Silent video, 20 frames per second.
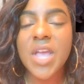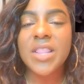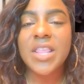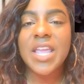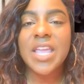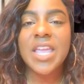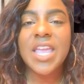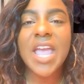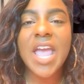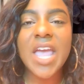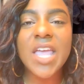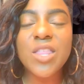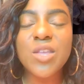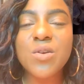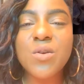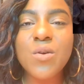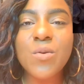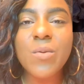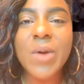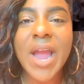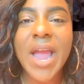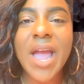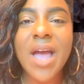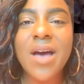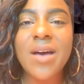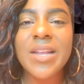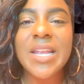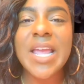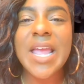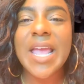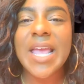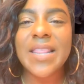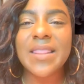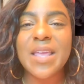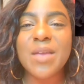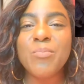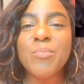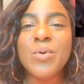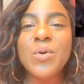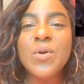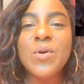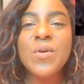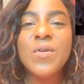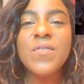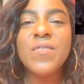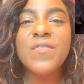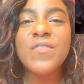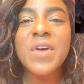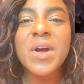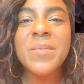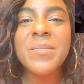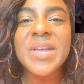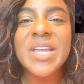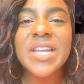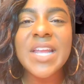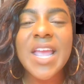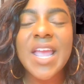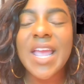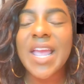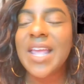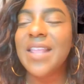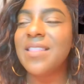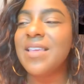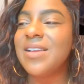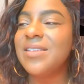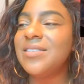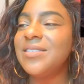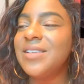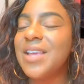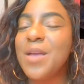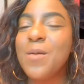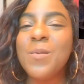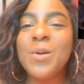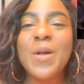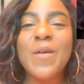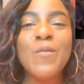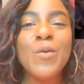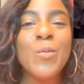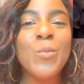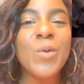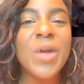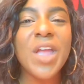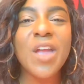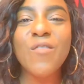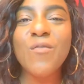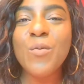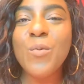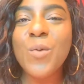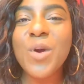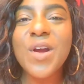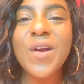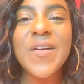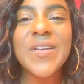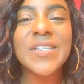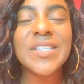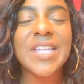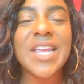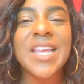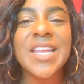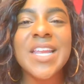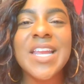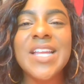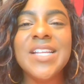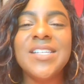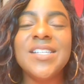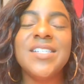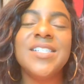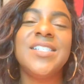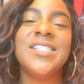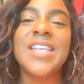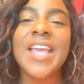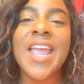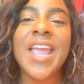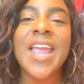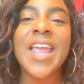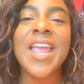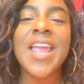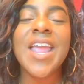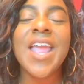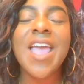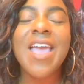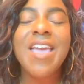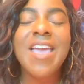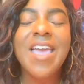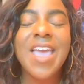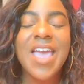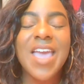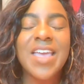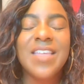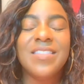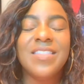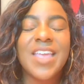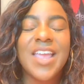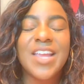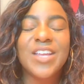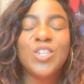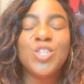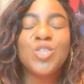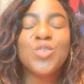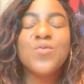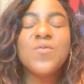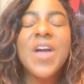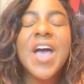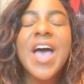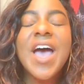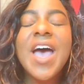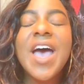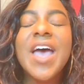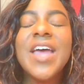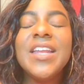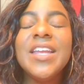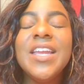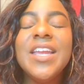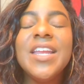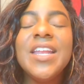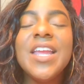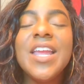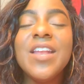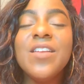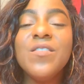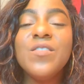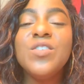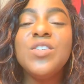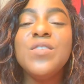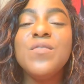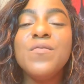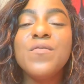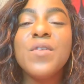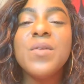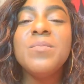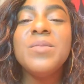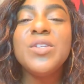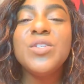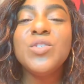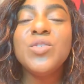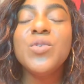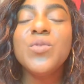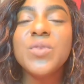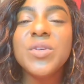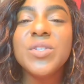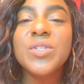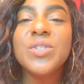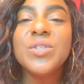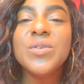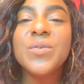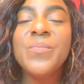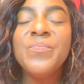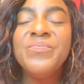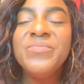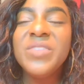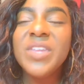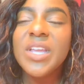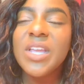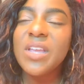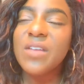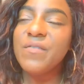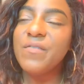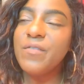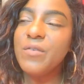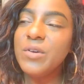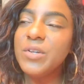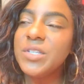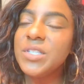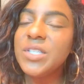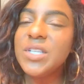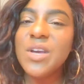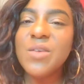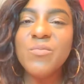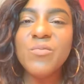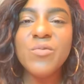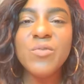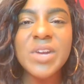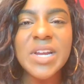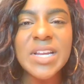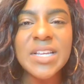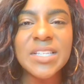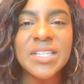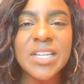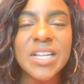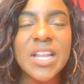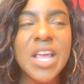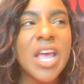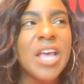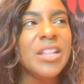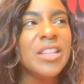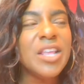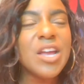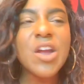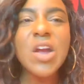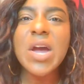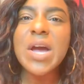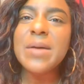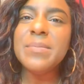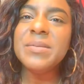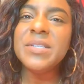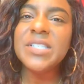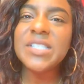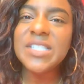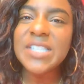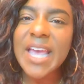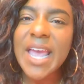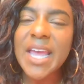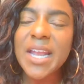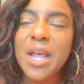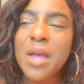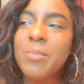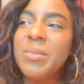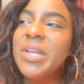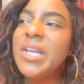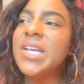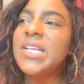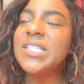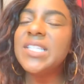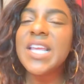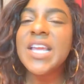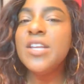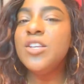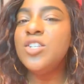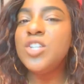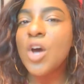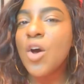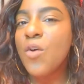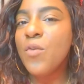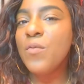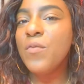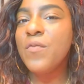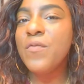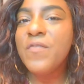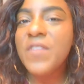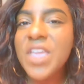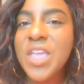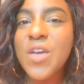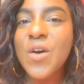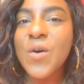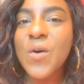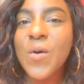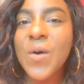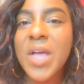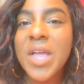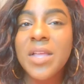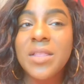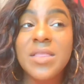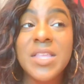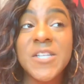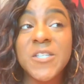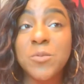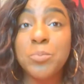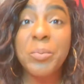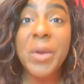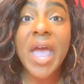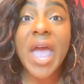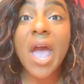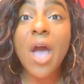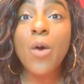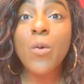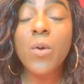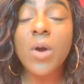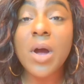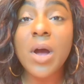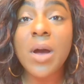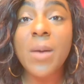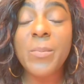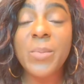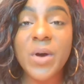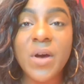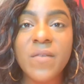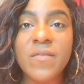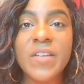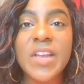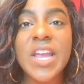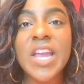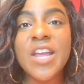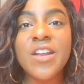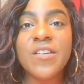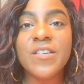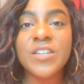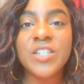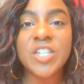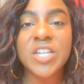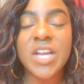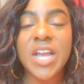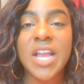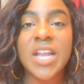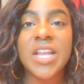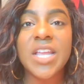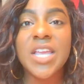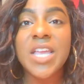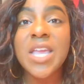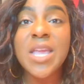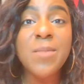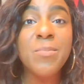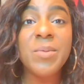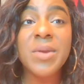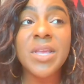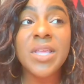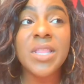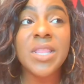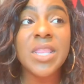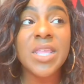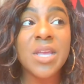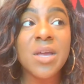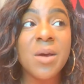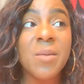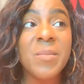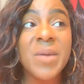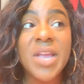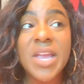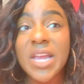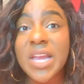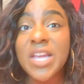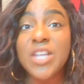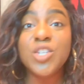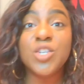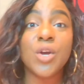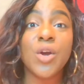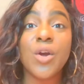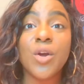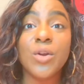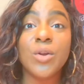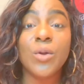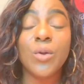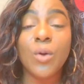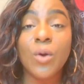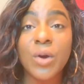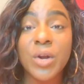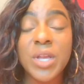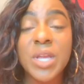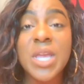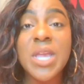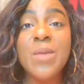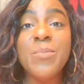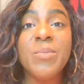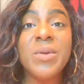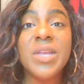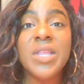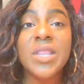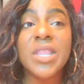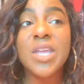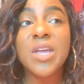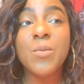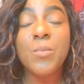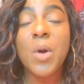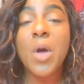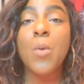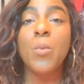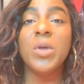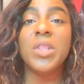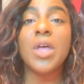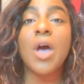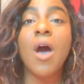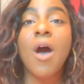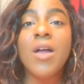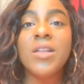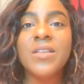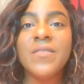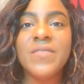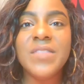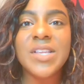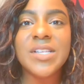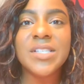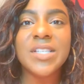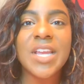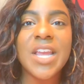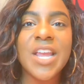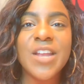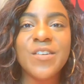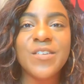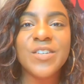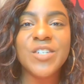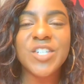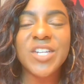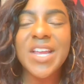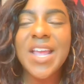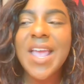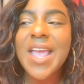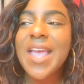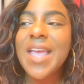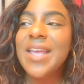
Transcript: They gather around and they pull from it and they say whatever, whatever words they need to say and they try to get energy from this crystal and for some reason, they're upset because they don't feel this power up of energy and keeping them eternal or keeping them with all of this energy.